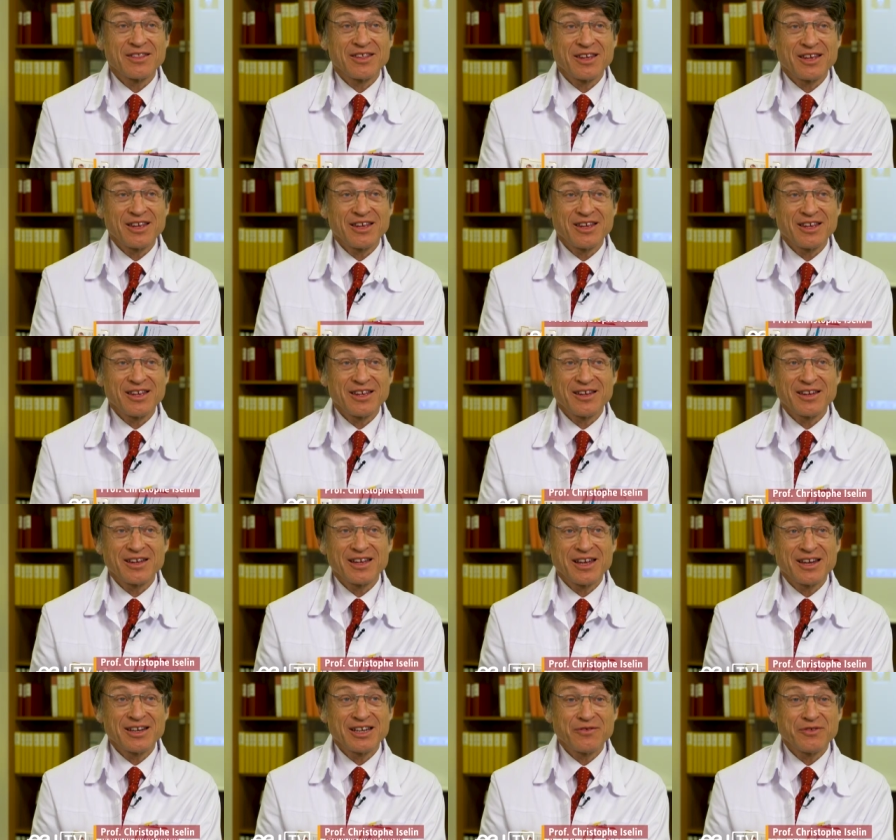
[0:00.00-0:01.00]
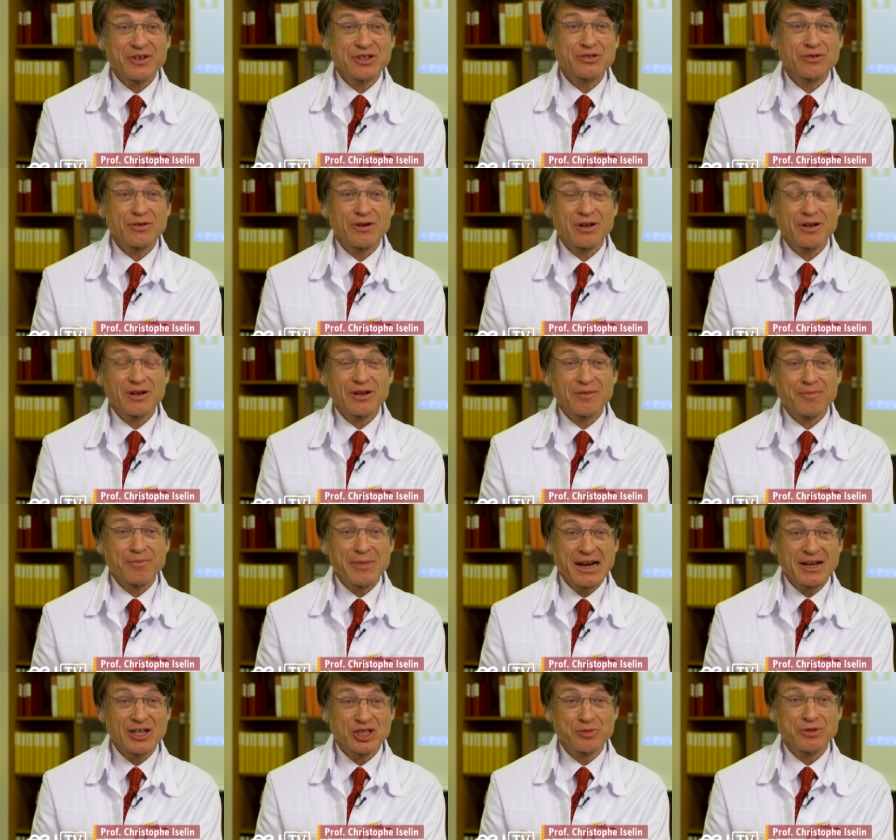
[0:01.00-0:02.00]
the individual
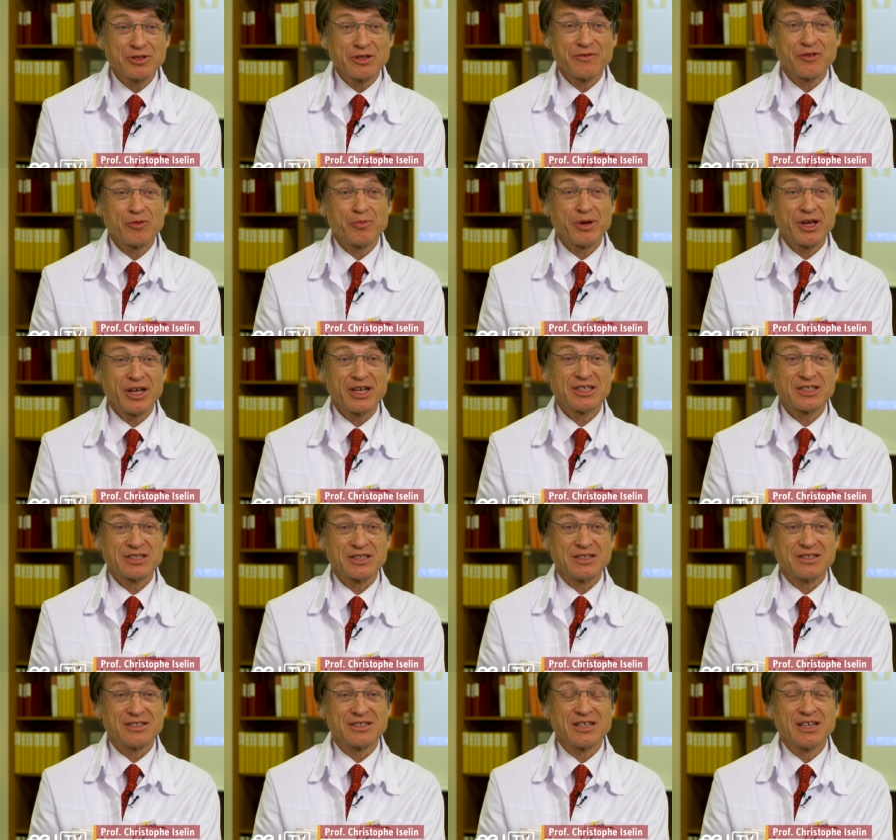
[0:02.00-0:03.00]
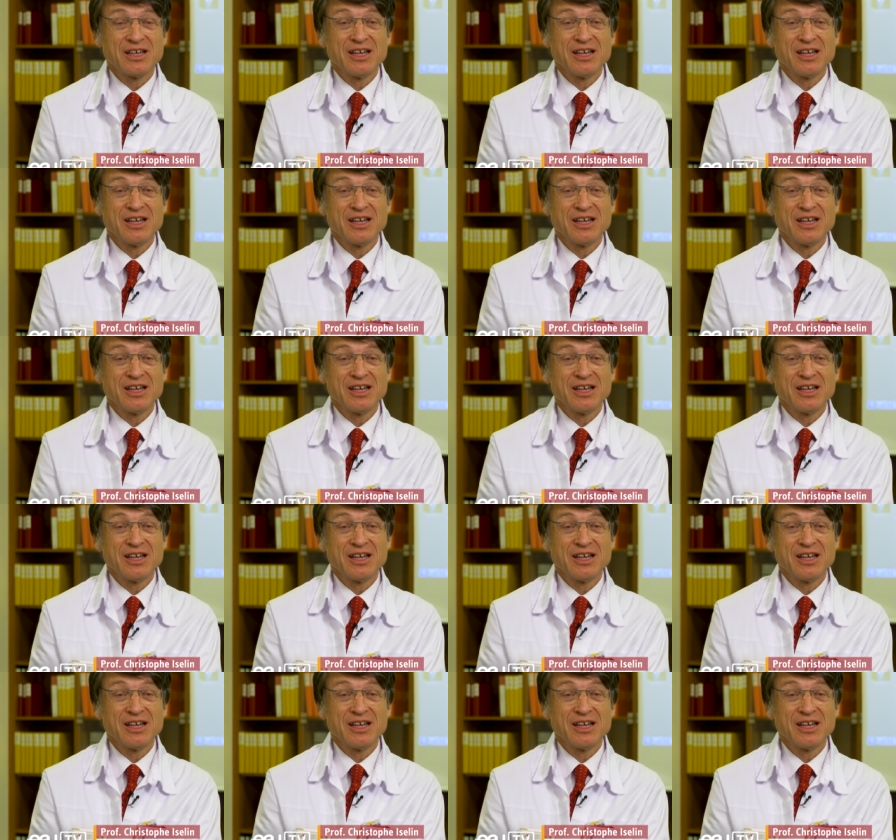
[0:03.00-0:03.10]
management of the patient.